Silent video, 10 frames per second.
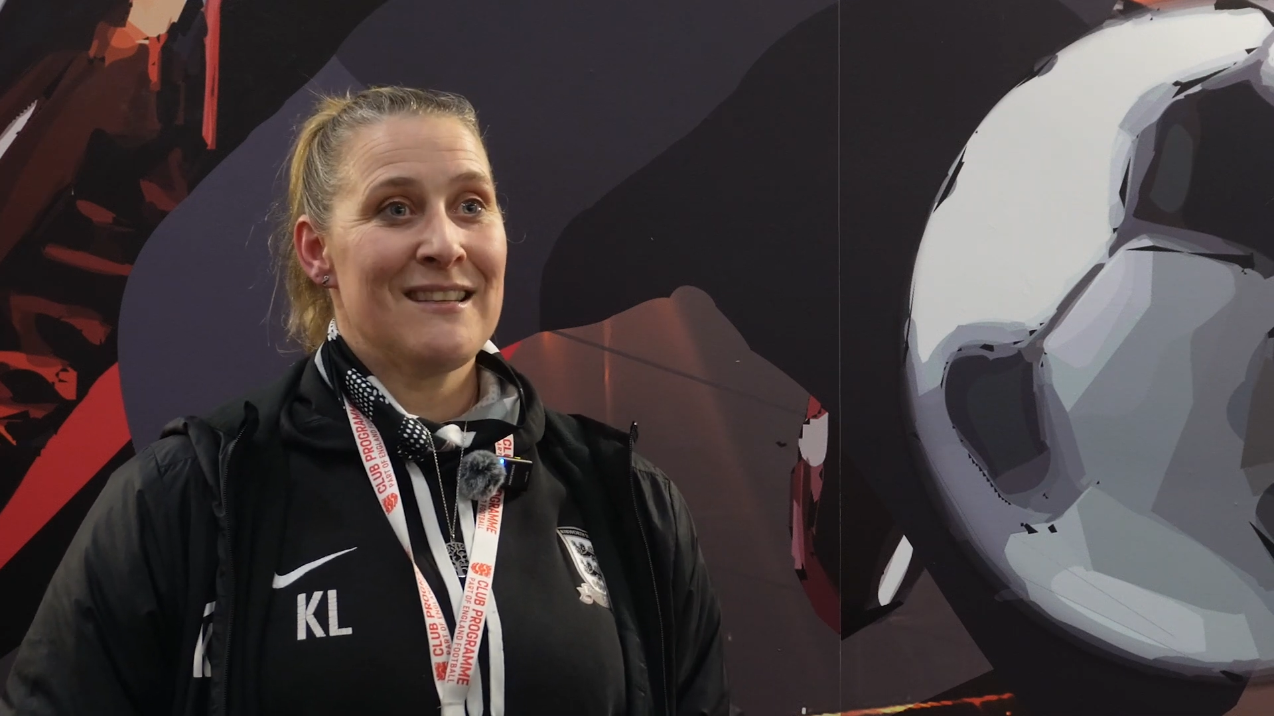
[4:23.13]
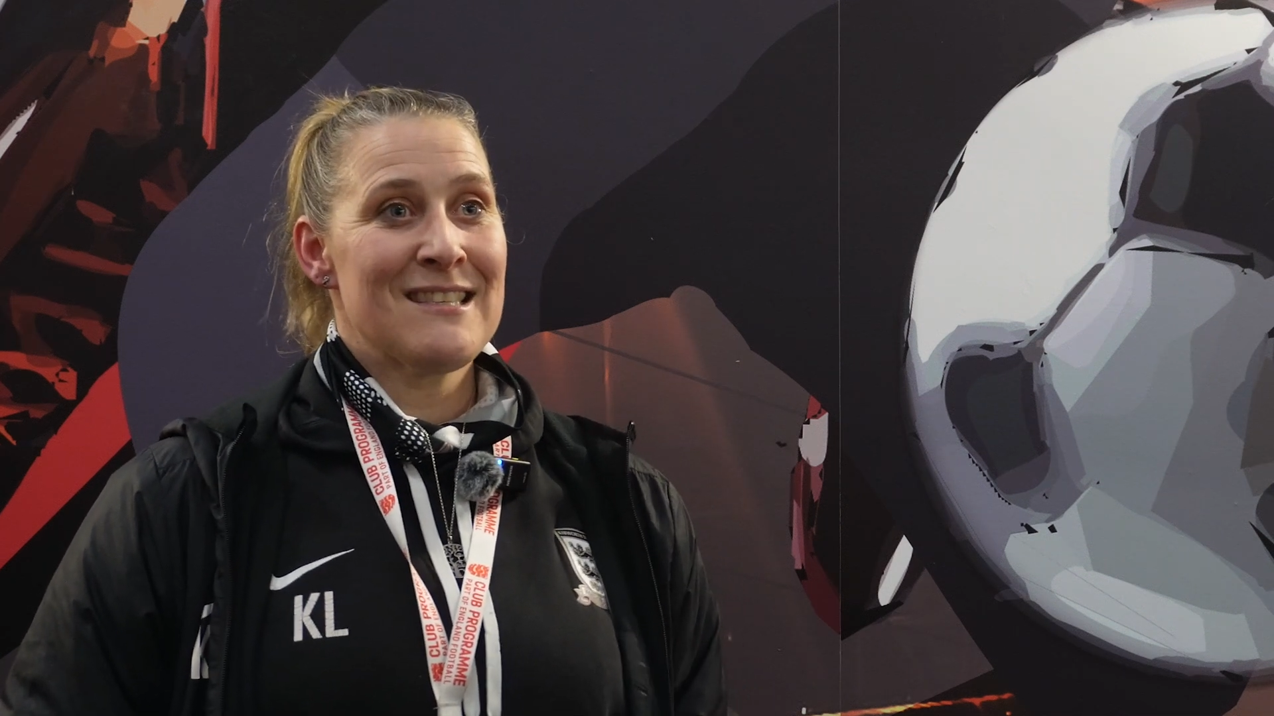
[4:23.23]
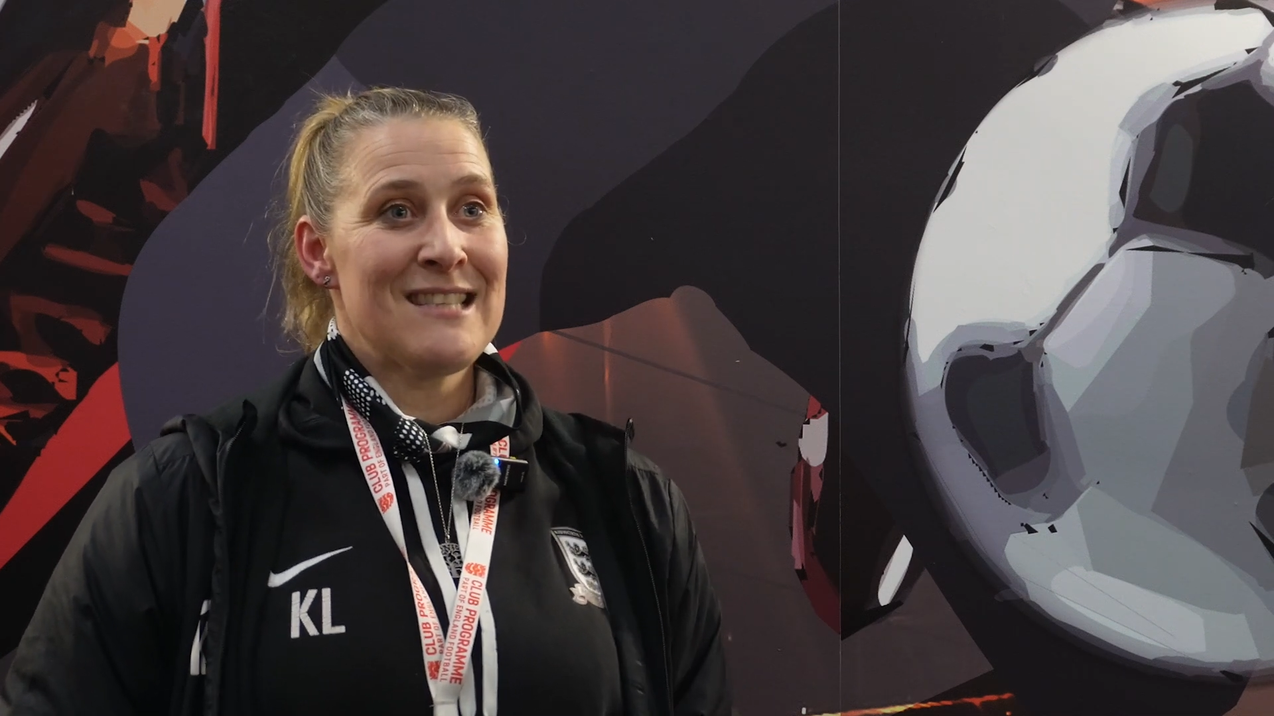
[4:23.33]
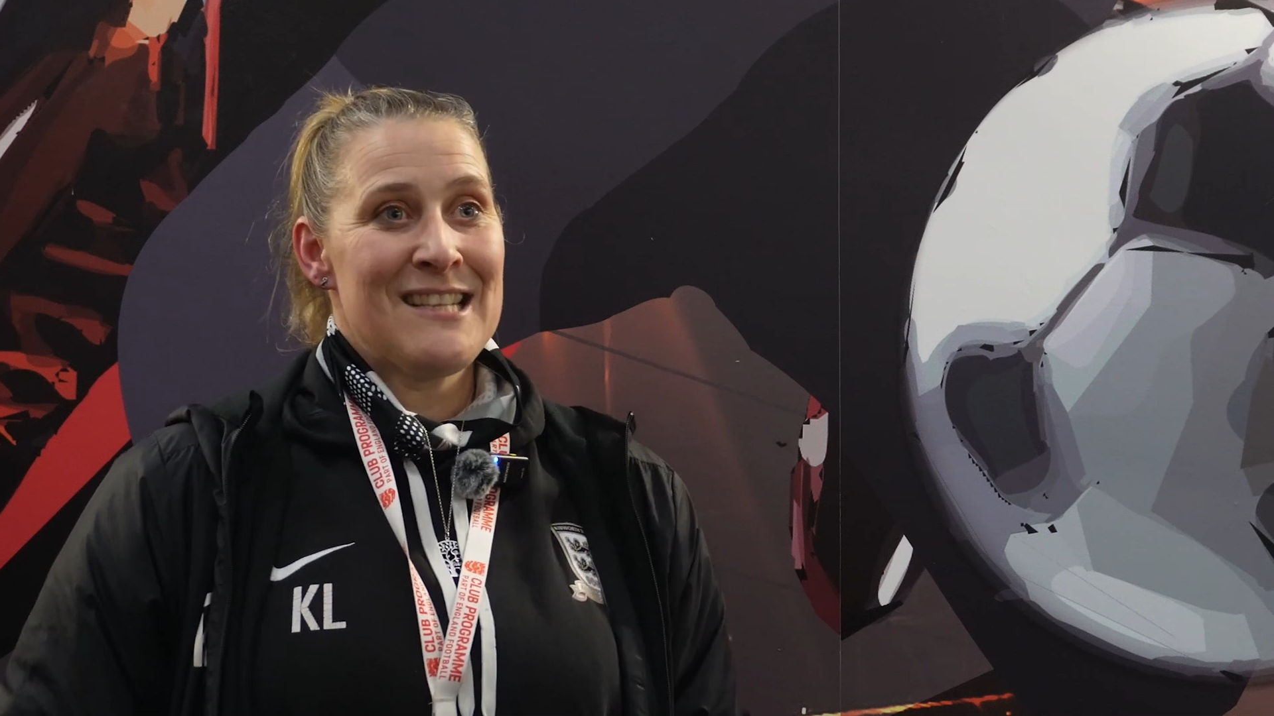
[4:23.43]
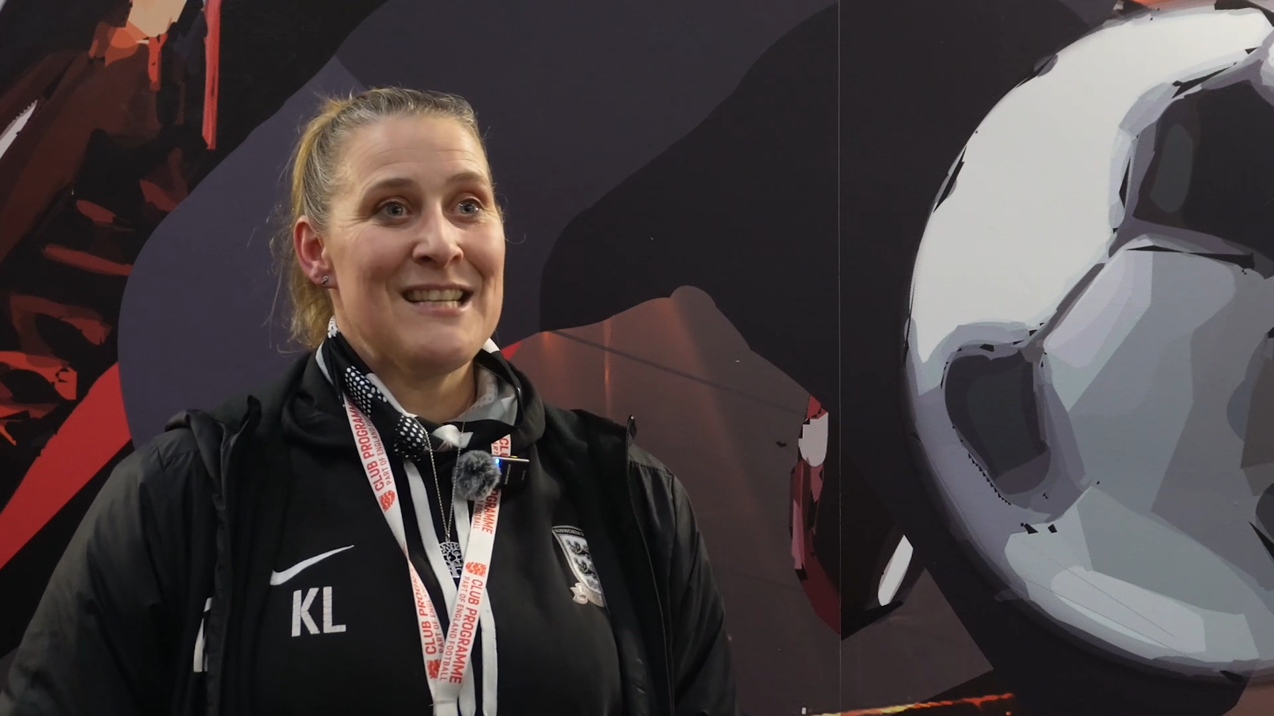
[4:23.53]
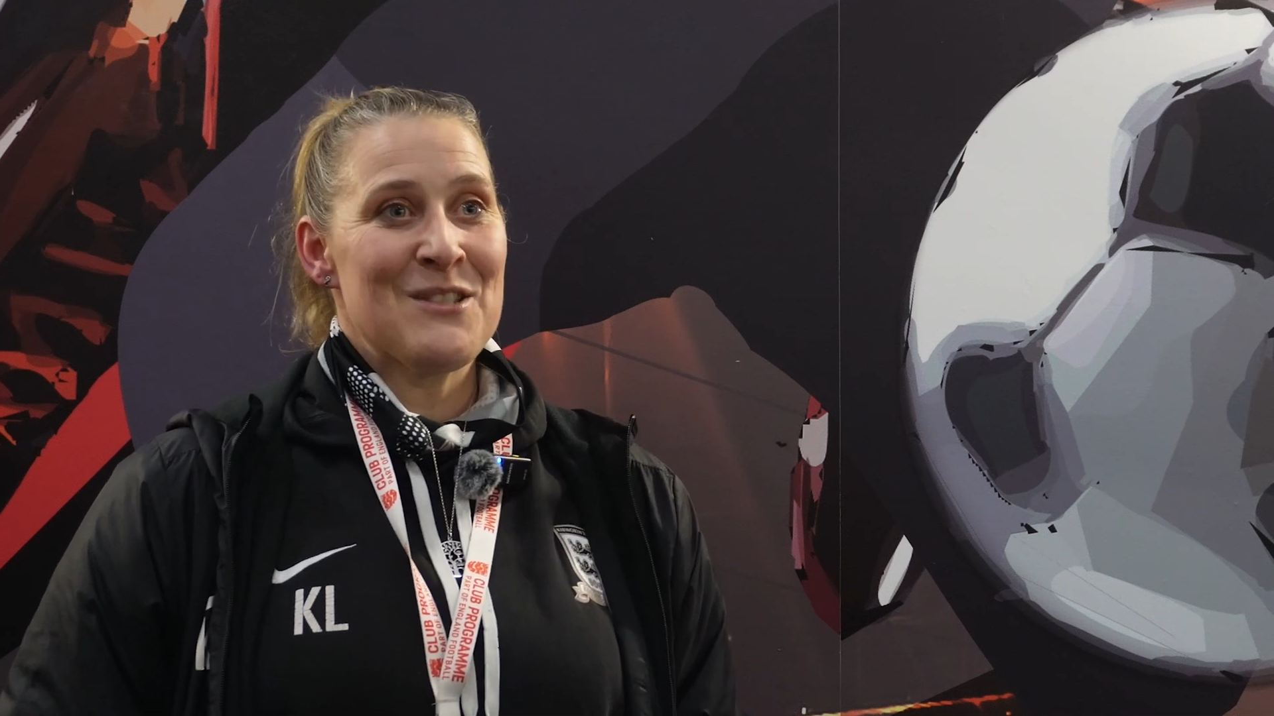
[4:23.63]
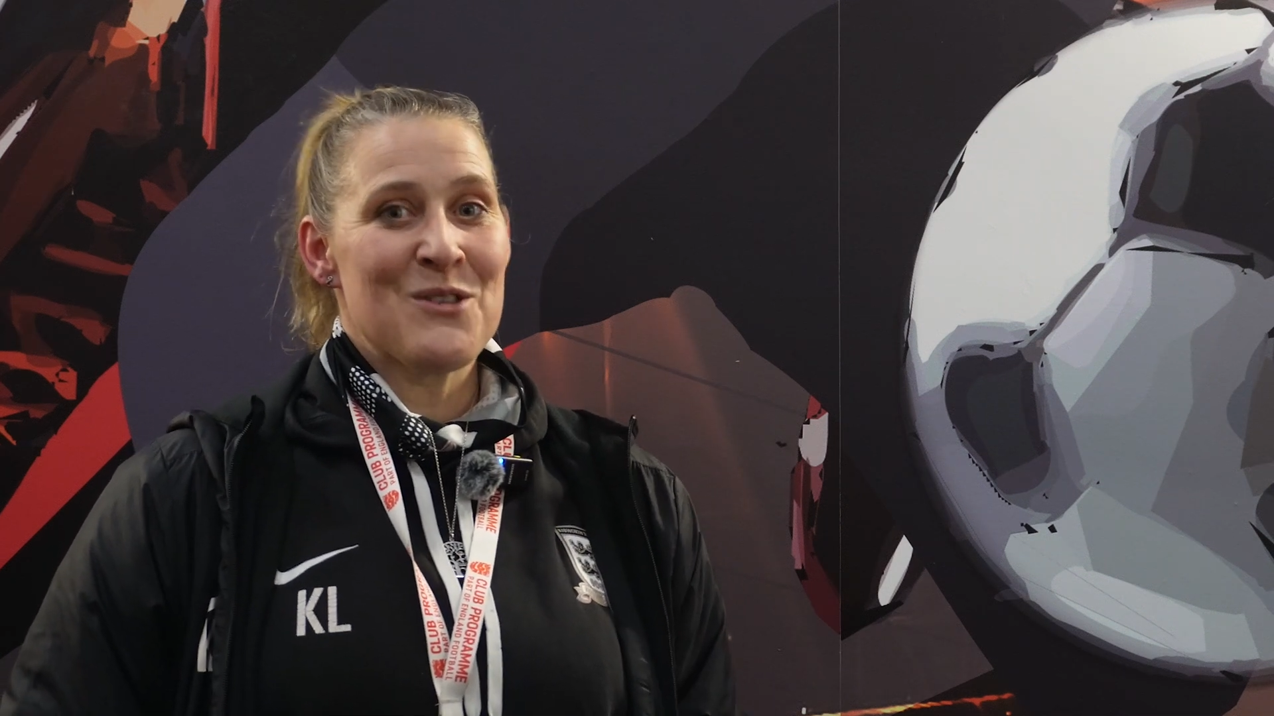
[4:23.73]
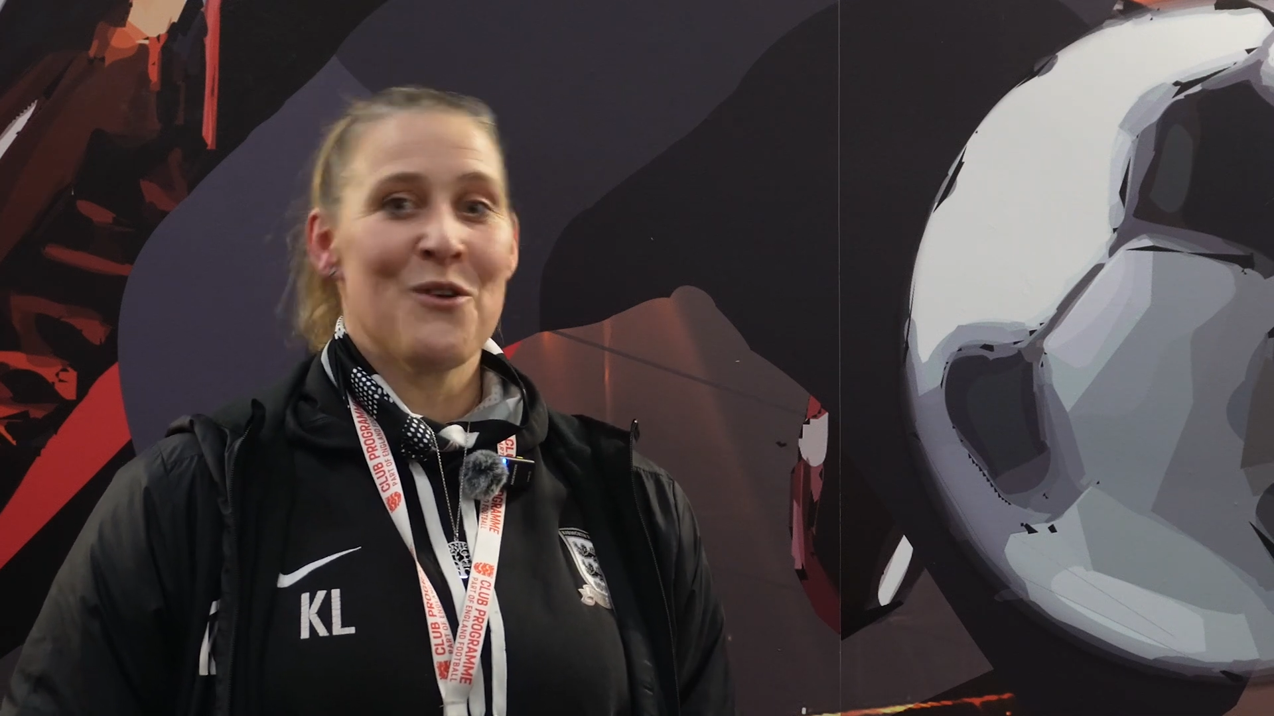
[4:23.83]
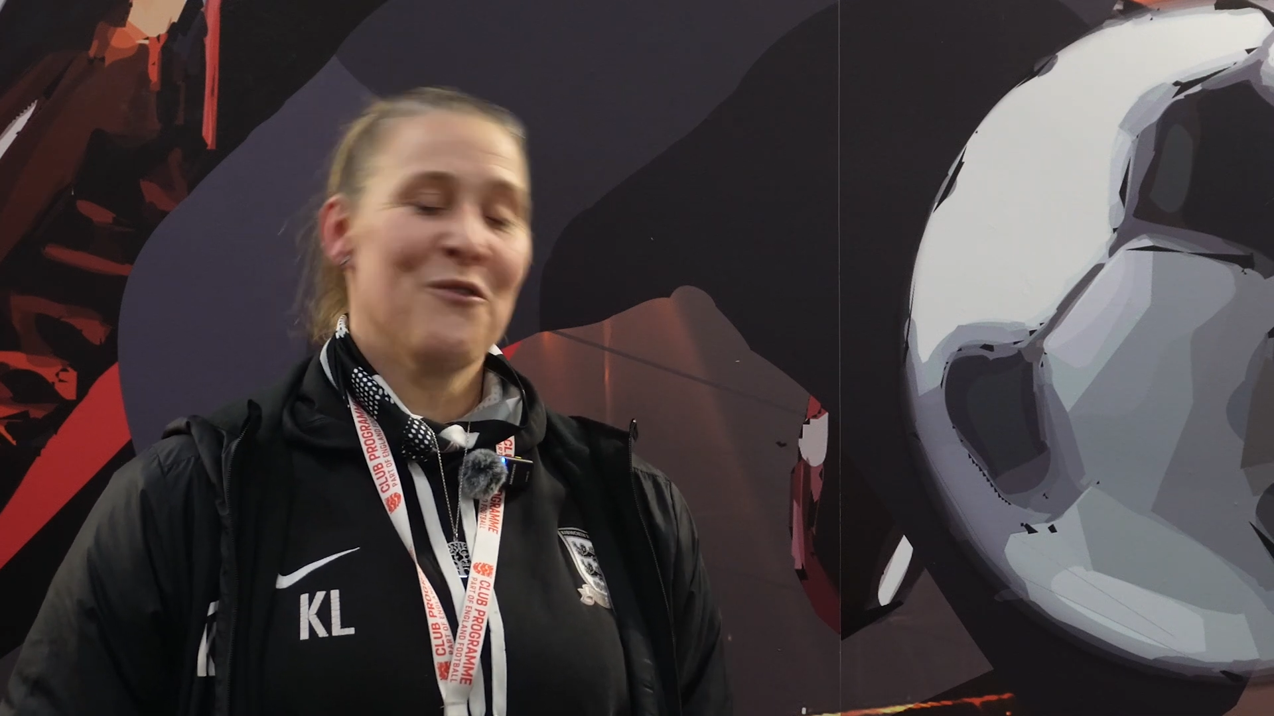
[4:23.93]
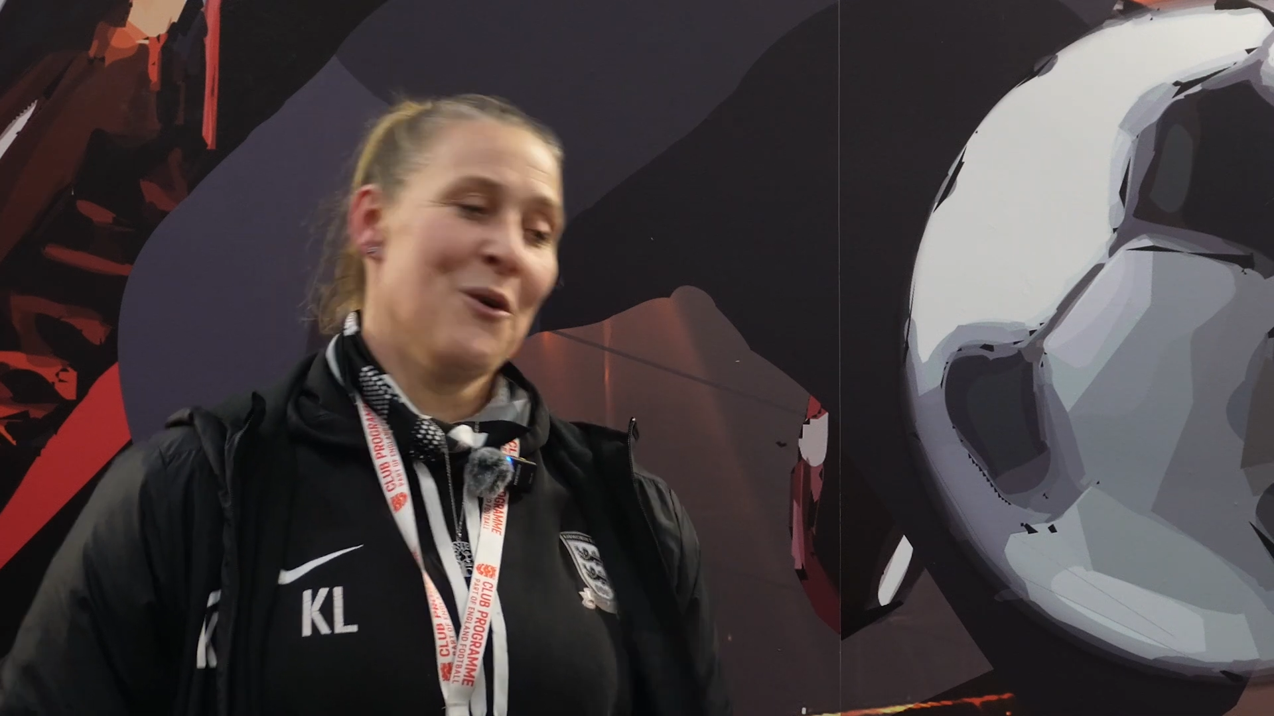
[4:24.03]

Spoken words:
setting stuff